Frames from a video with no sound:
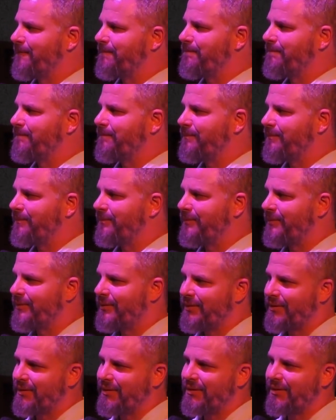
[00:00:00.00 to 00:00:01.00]

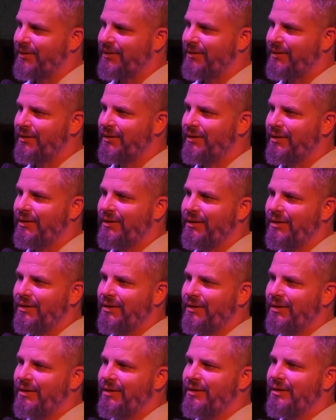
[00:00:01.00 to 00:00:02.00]

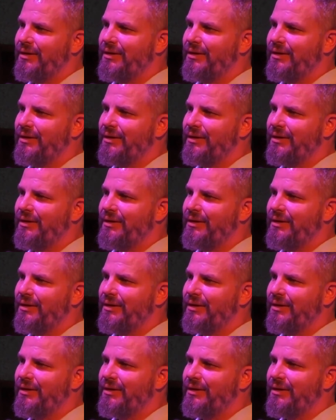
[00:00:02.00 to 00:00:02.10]
No one is speaking in this clip.